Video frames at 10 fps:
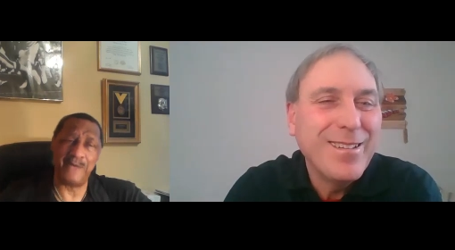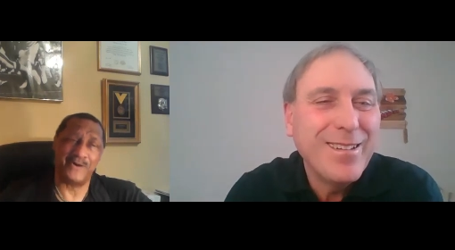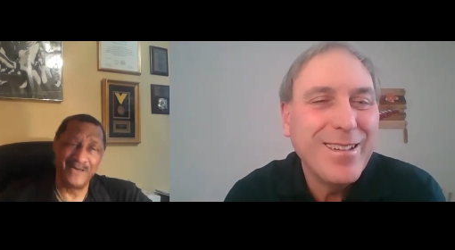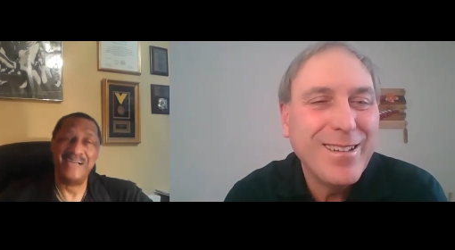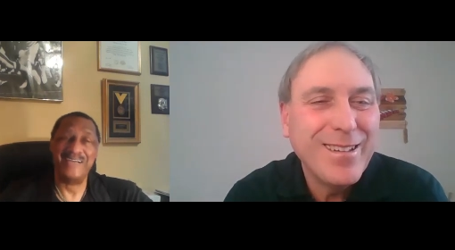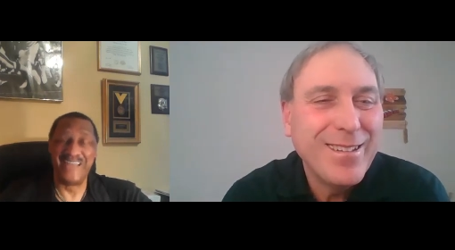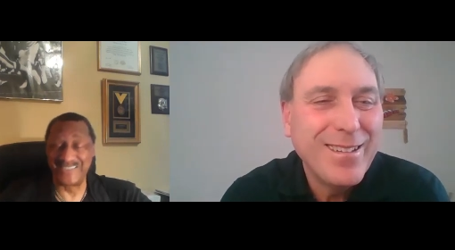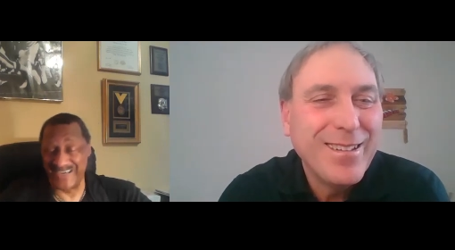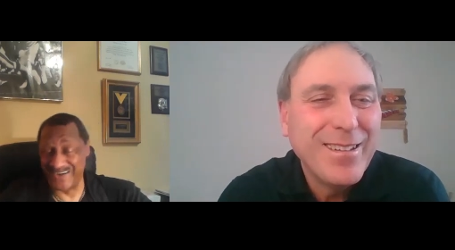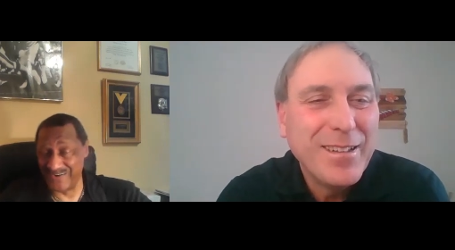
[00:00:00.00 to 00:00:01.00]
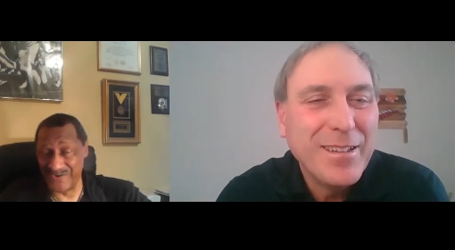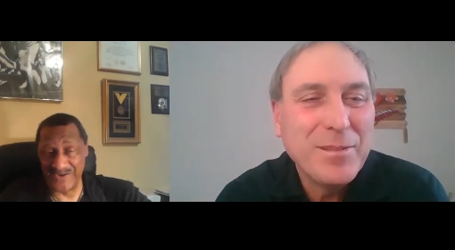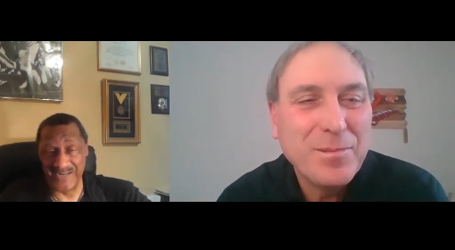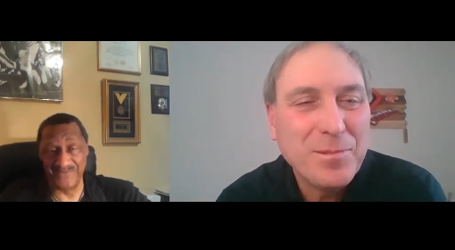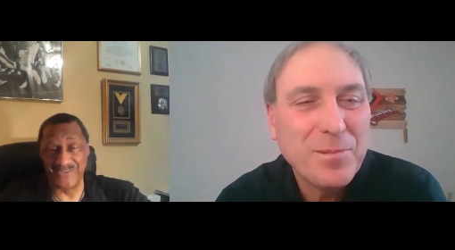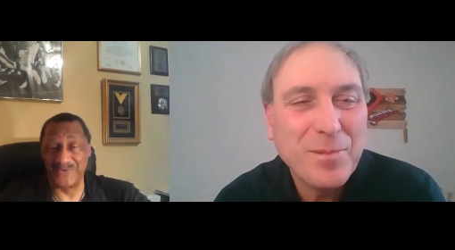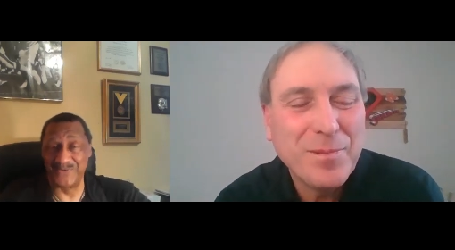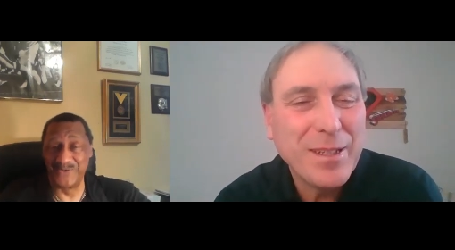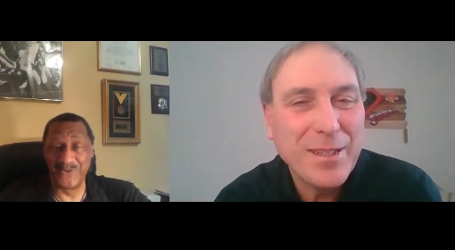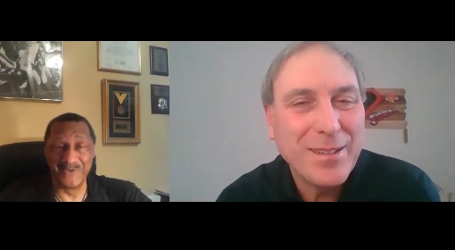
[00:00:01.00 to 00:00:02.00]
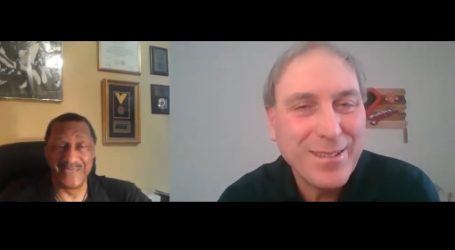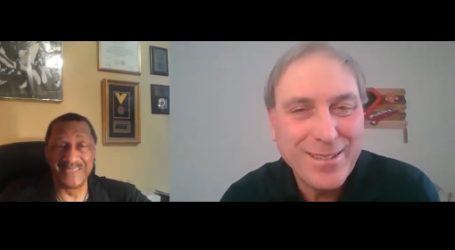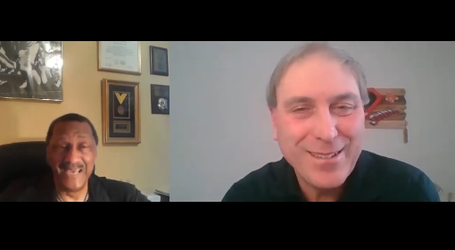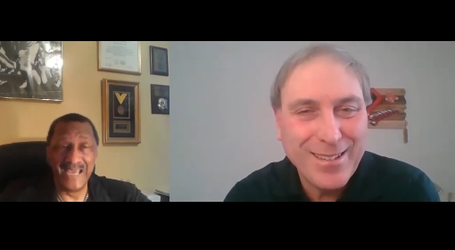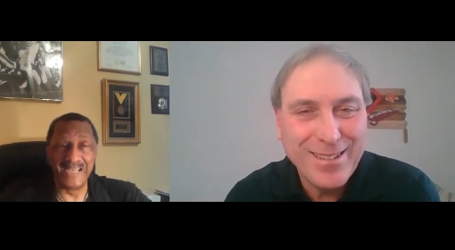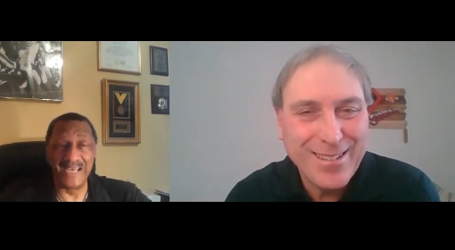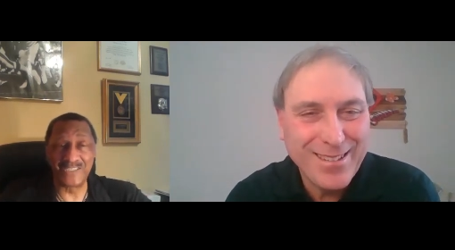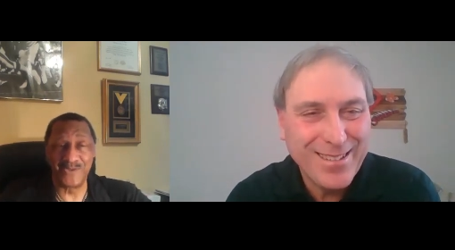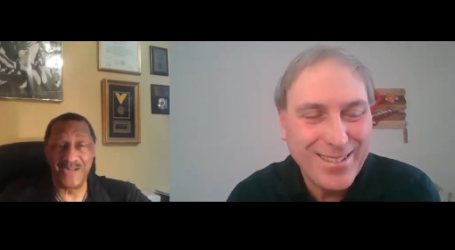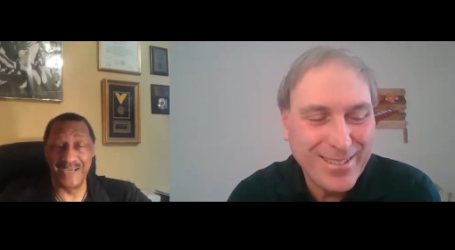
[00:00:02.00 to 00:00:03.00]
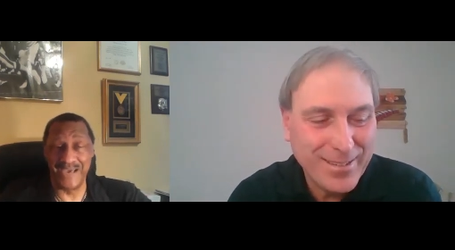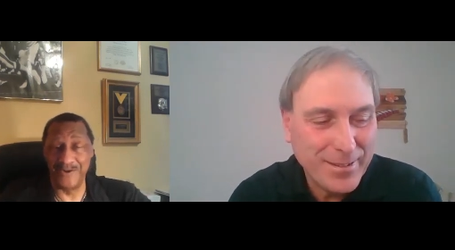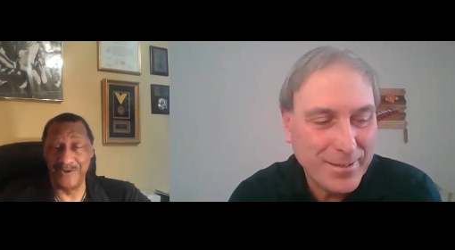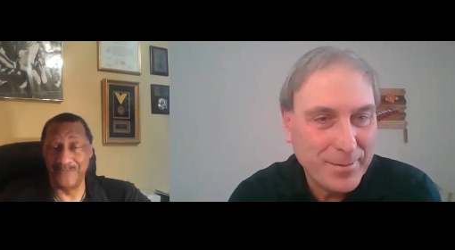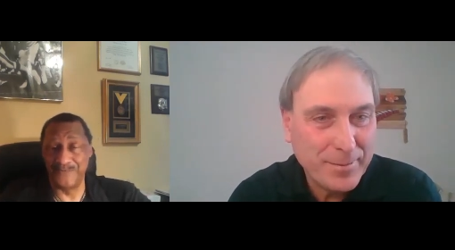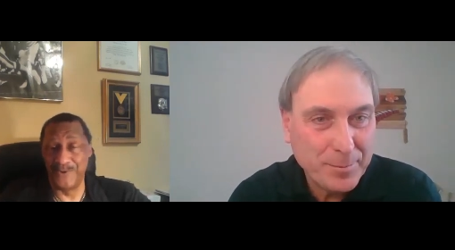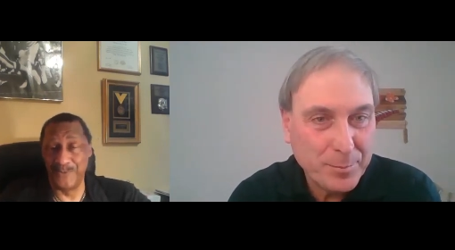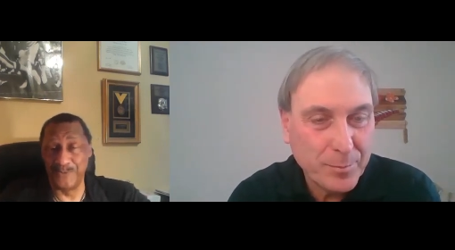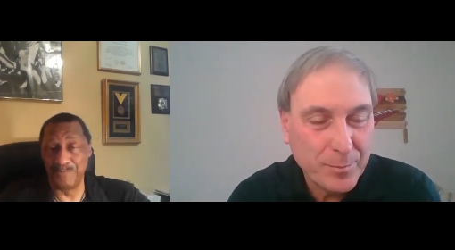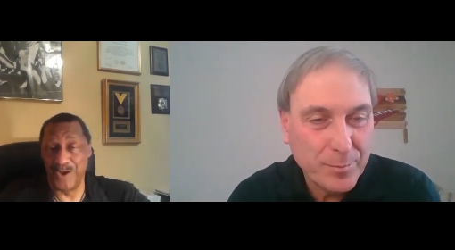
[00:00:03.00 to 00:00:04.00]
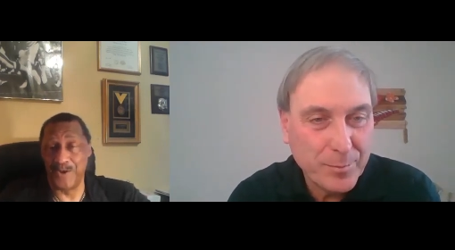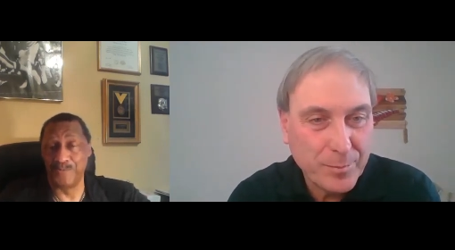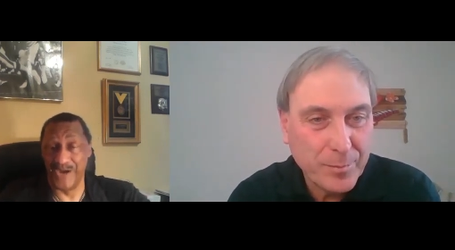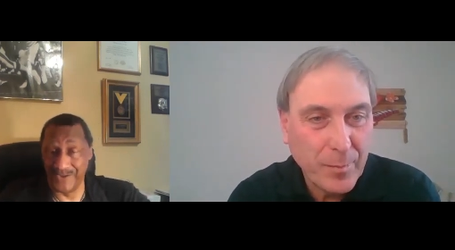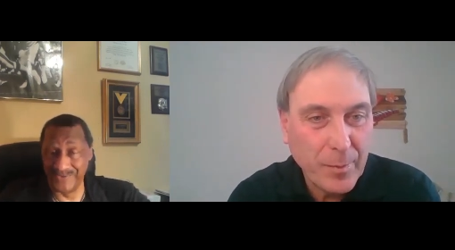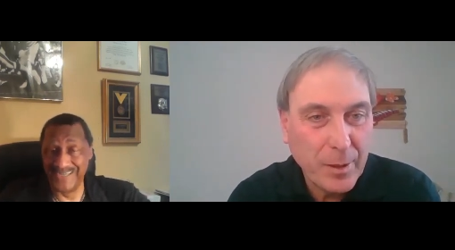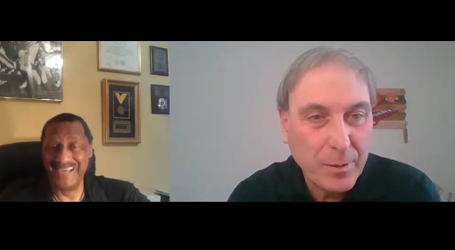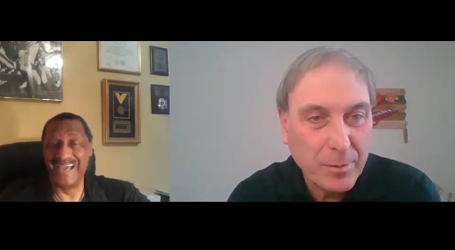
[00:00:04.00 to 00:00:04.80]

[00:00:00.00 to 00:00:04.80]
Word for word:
Speaker 1: well, that's I hurried up to the room. And that's when I got on the phone with Paul Brown.